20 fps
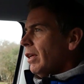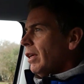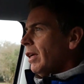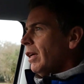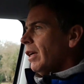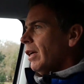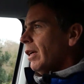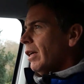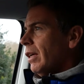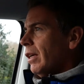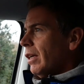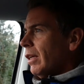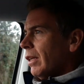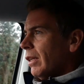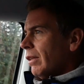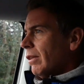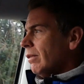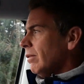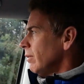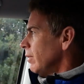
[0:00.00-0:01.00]
and
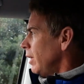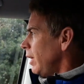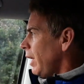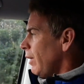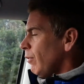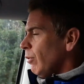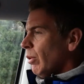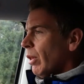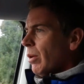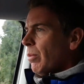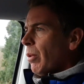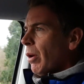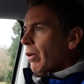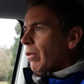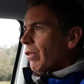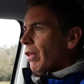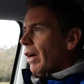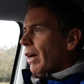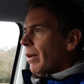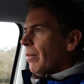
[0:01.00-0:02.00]
the level they're
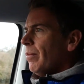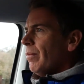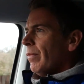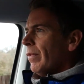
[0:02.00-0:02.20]
both at,